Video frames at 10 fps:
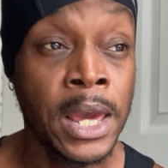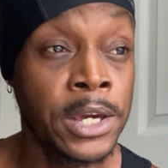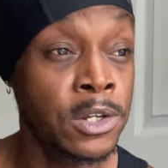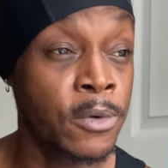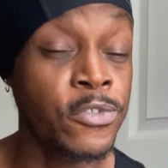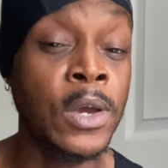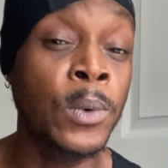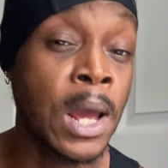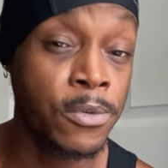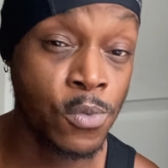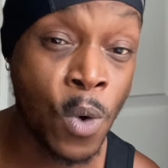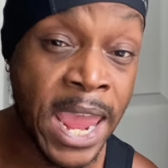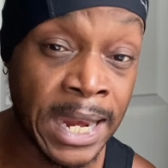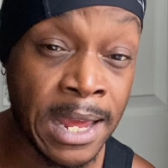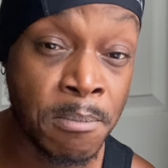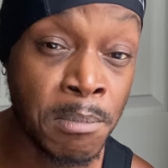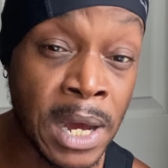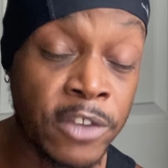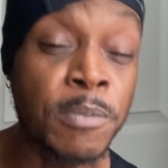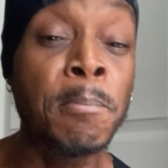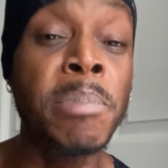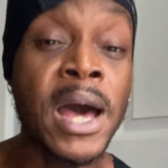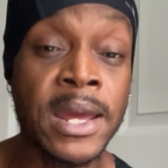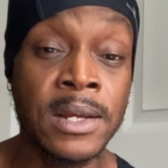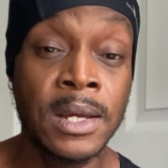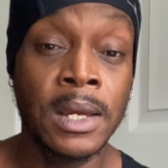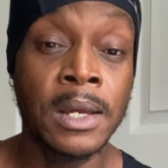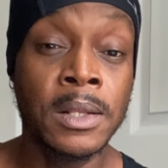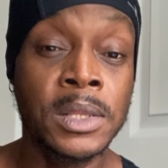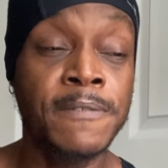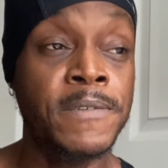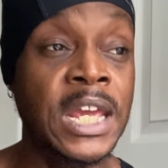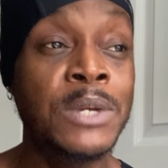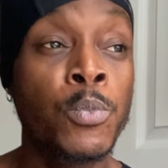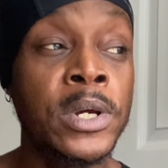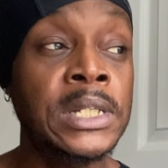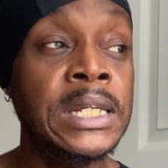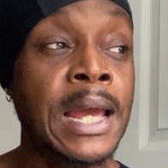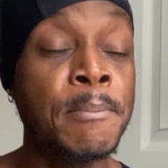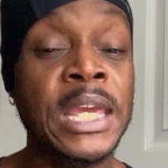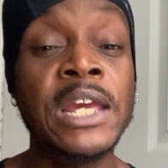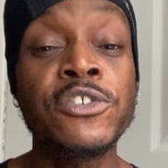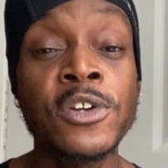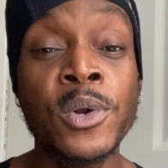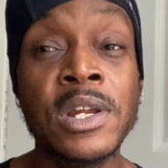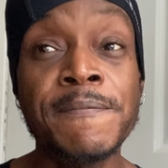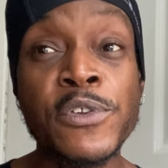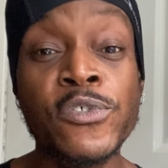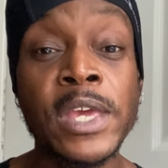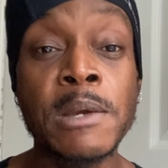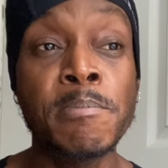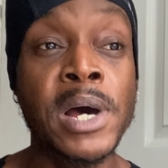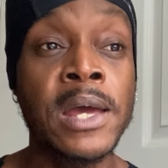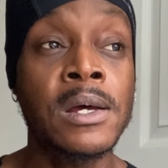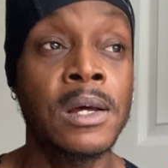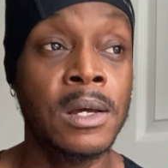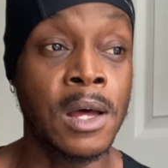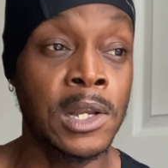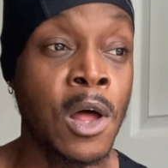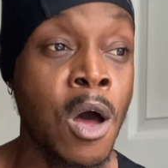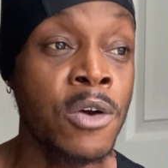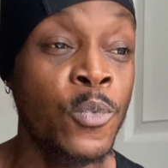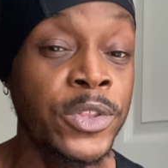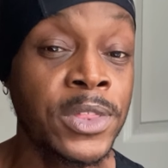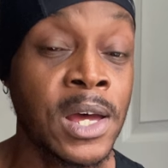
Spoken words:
You know what I'm saying? When I was weighing that much, but it showed in the physique, but along with,